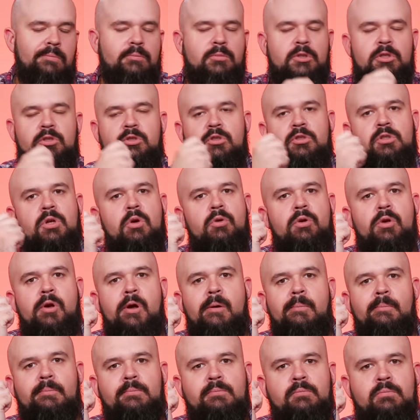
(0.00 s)
This is so
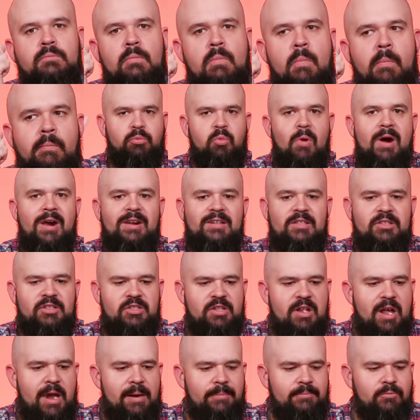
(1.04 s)
good. Why is
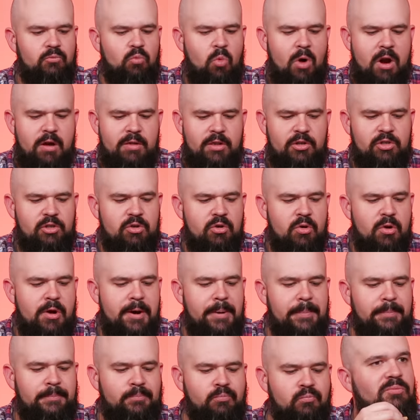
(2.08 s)
that? Why are they so
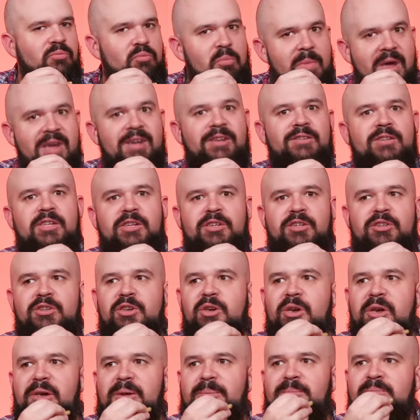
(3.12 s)
good? Man, they're
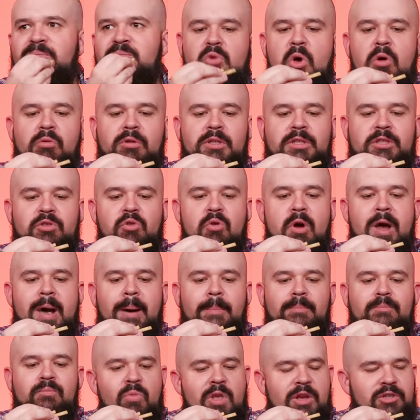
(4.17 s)
good. Holy crap.
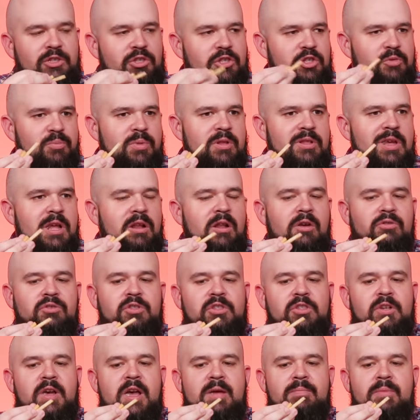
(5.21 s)
Has it just been that long
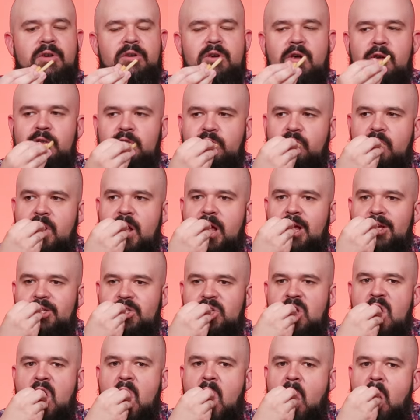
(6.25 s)
since I had McDonald's fries?